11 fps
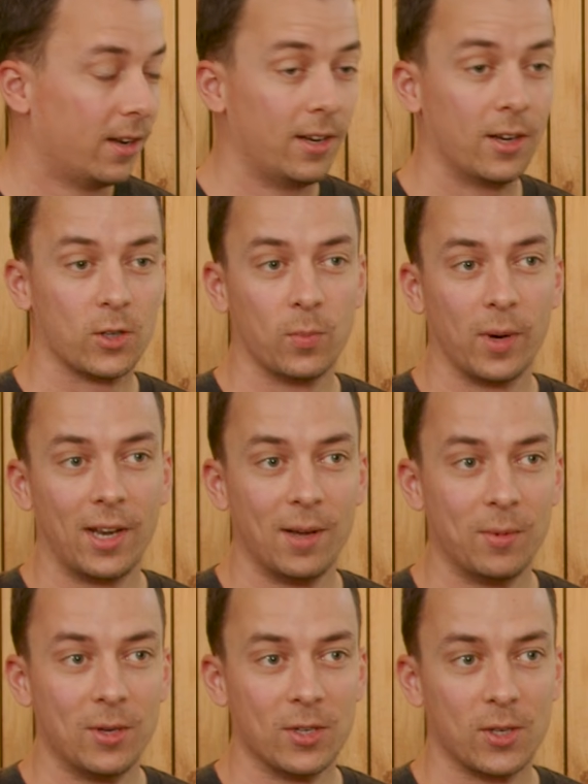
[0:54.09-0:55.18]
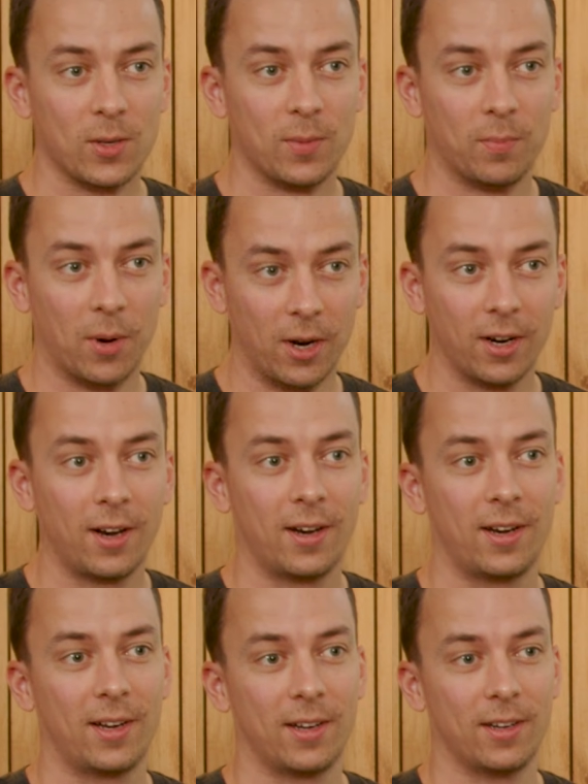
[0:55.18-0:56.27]
Yeah, so my name is Mark.
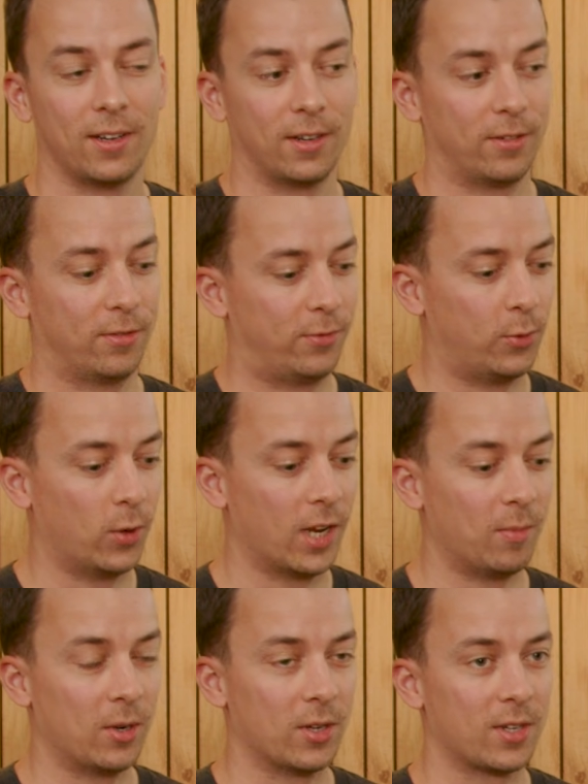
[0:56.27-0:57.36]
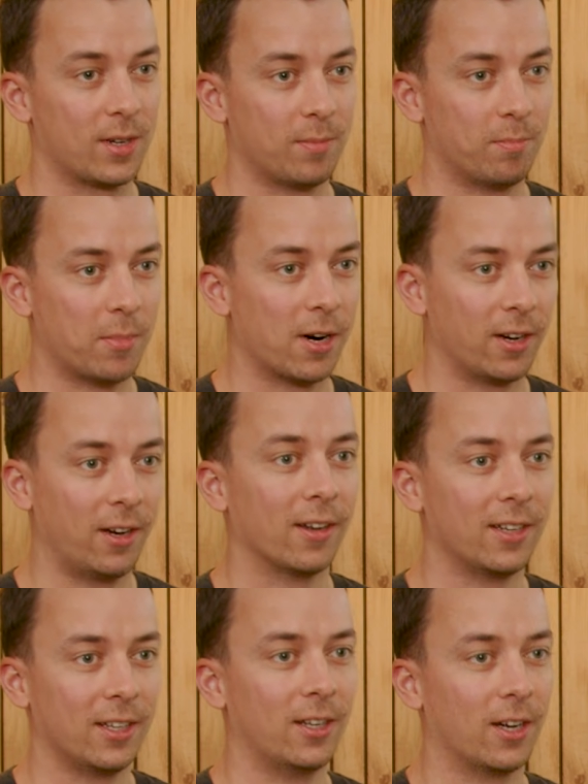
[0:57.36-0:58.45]
Full name is Mark Jan in